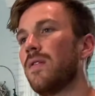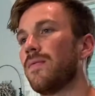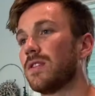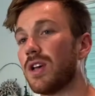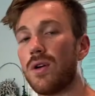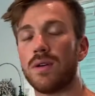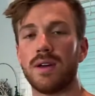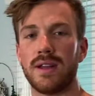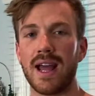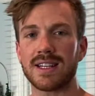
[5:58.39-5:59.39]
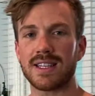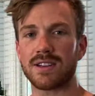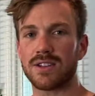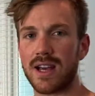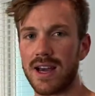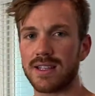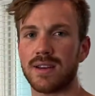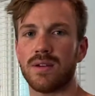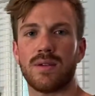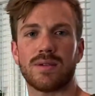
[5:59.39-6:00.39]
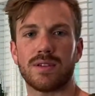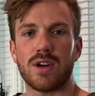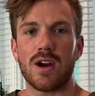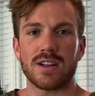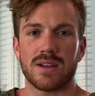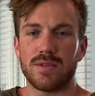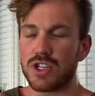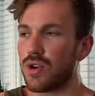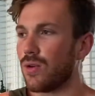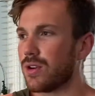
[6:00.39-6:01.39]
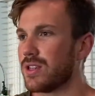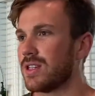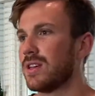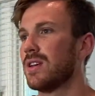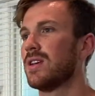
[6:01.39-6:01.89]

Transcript: So next exercise, target some of the shoulders.